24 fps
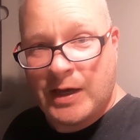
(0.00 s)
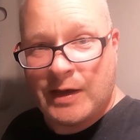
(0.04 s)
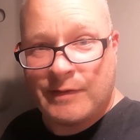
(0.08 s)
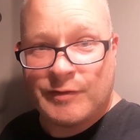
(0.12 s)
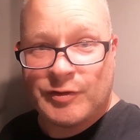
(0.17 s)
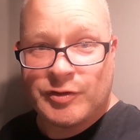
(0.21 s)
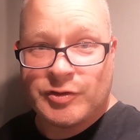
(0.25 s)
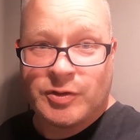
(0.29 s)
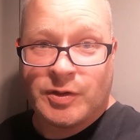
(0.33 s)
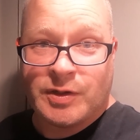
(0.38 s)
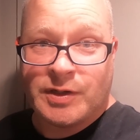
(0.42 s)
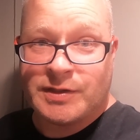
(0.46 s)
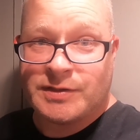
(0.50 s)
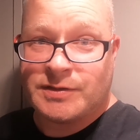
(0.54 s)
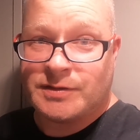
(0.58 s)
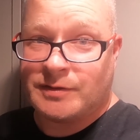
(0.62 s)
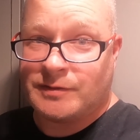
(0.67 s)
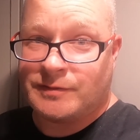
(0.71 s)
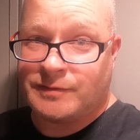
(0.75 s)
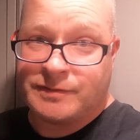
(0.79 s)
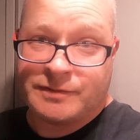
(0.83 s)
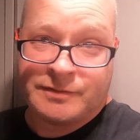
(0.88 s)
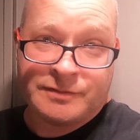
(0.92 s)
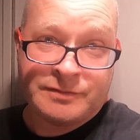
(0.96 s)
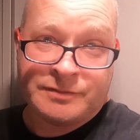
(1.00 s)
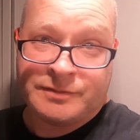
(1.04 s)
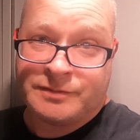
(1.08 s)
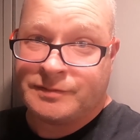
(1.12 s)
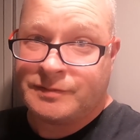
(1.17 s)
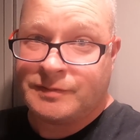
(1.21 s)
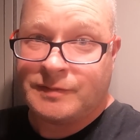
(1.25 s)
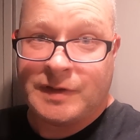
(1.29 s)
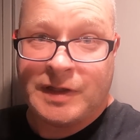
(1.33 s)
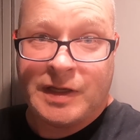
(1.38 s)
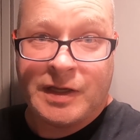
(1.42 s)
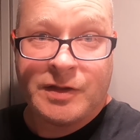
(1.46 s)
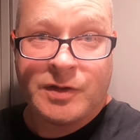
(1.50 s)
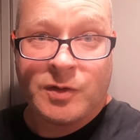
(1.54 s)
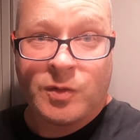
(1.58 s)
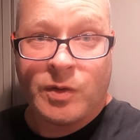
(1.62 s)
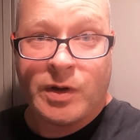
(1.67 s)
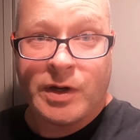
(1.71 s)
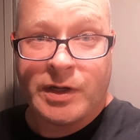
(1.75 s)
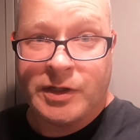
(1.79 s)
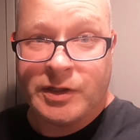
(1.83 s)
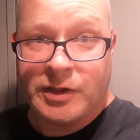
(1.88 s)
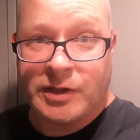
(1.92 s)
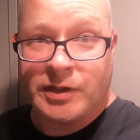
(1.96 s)
you have your choice of either
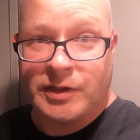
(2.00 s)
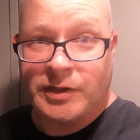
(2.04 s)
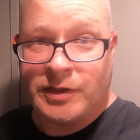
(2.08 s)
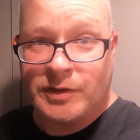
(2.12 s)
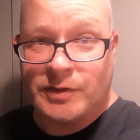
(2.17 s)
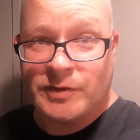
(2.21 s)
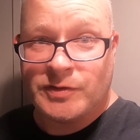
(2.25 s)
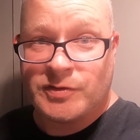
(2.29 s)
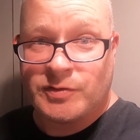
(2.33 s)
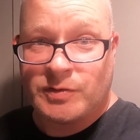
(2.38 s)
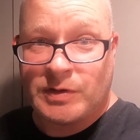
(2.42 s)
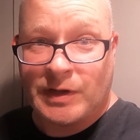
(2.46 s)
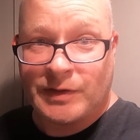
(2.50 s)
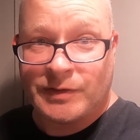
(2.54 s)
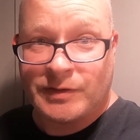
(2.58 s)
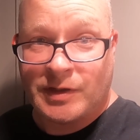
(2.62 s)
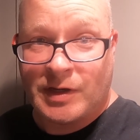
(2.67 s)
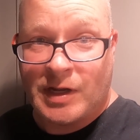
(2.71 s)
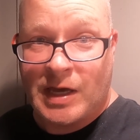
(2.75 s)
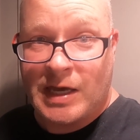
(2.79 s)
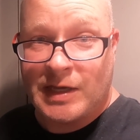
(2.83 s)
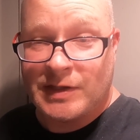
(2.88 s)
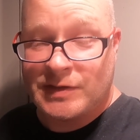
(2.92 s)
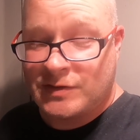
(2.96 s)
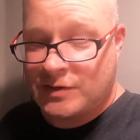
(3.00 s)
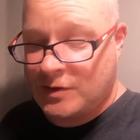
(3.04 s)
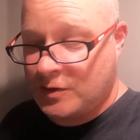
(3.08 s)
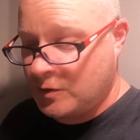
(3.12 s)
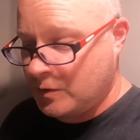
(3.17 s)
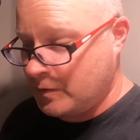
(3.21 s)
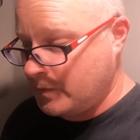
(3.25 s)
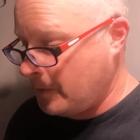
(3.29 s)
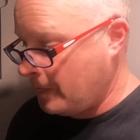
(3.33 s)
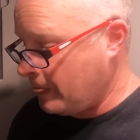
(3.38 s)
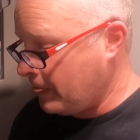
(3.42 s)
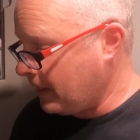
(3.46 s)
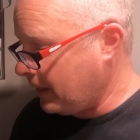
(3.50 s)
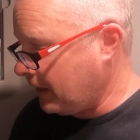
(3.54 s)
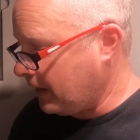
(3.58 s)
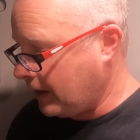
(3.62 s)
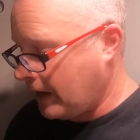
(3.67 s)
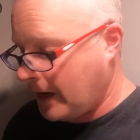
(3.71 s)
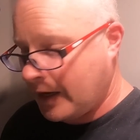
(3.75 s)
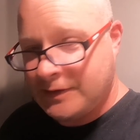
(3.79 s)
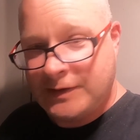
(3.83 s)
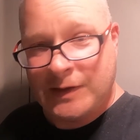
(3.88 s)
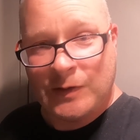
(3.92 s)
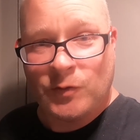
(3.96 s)
one you can use throughout the night, so
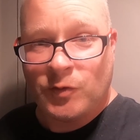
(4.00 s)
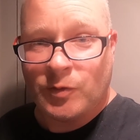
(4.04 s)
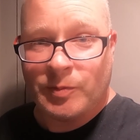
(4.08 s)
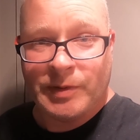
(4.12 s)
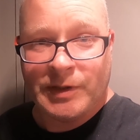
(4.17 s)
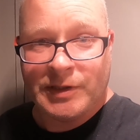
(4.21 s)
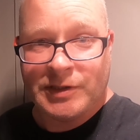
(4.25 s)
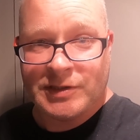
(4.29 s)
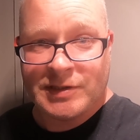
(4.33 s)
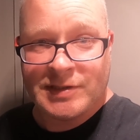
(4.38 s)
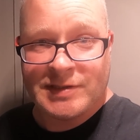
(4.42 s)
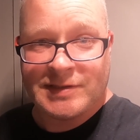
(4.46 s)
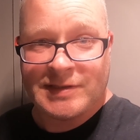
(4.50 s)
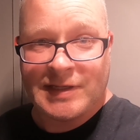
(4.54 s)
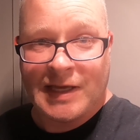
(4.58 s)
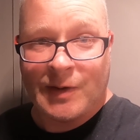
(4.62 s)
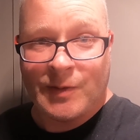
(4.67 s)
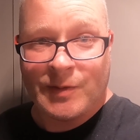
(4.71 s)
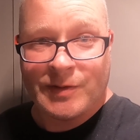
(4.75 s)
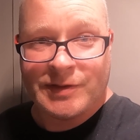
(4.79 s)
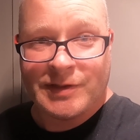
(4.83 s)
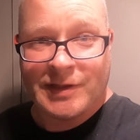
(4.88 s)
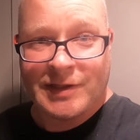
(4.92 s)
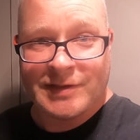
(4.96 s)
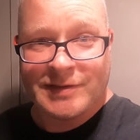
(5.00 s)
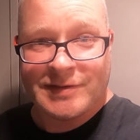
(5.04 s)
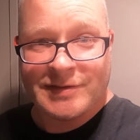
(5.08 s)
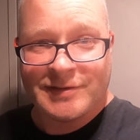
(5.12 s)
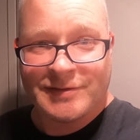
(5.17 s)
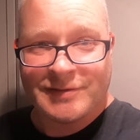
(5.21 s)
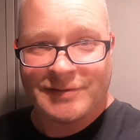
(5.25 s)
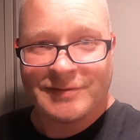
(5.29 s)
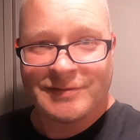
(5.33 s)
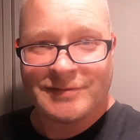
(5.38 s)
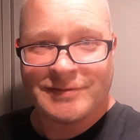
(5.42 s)
I think we'll be just set with this.